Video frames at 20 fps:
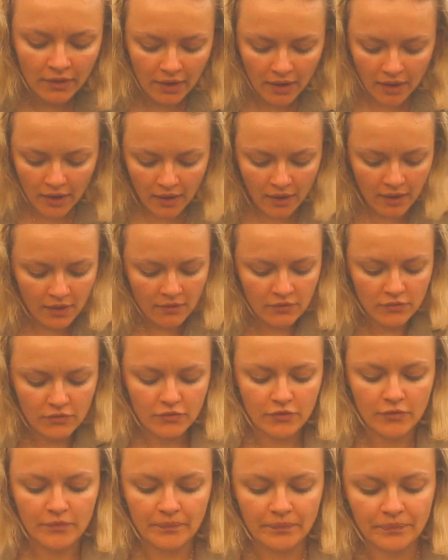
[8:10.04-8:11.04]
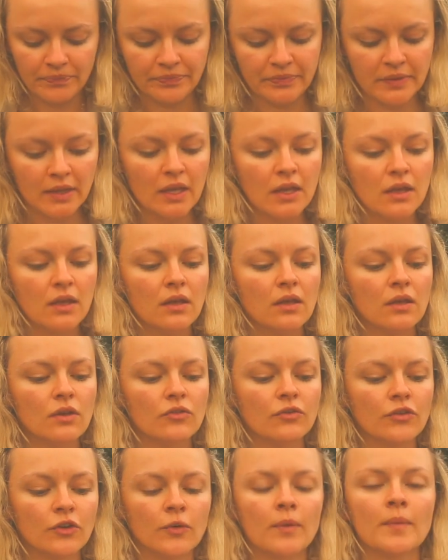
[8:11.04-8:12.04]
I have,
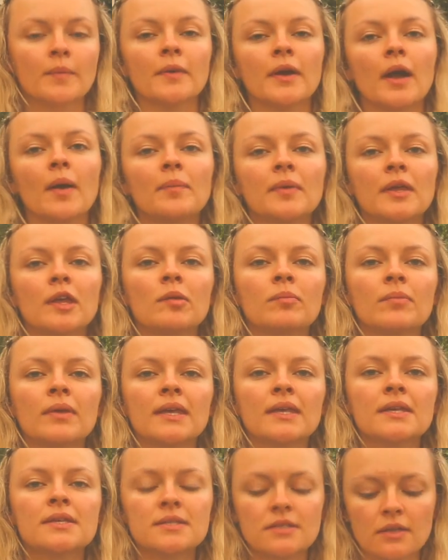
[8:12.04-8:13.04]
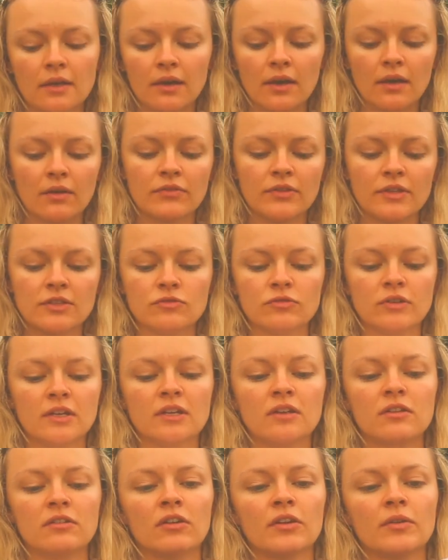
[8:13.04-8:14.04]
for when we're at B&B's, I have this
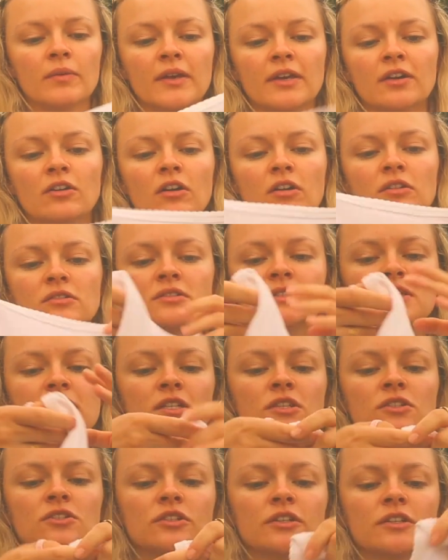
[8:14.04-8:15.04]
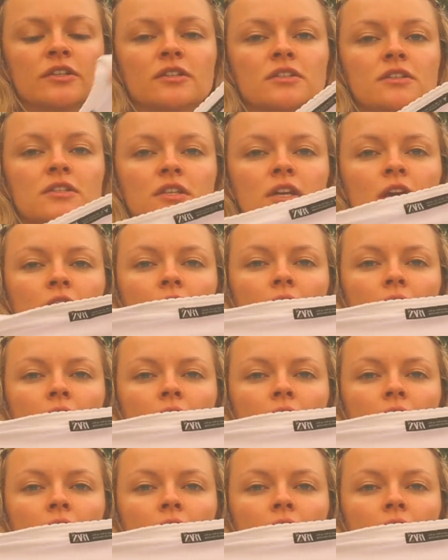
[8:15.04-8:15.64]
really lightweight cotton t-shirt.